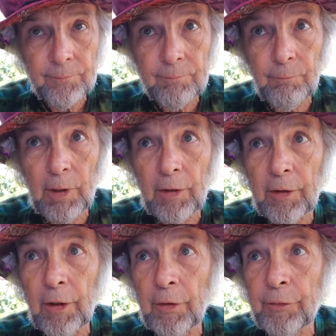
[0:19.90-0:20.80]
Wild
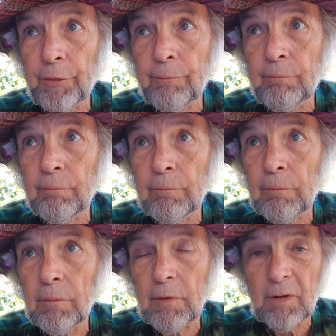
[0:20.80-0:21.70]
goats.
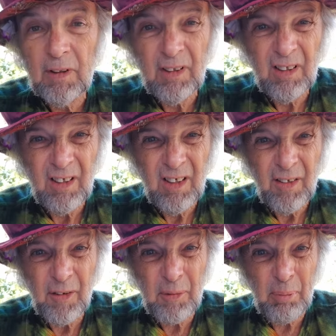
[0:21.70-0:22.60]

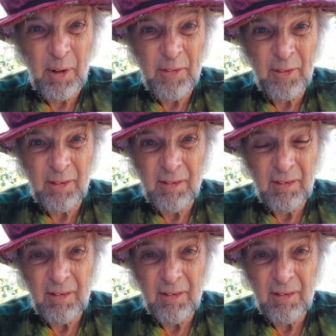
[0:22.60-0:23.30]
They're puzzled.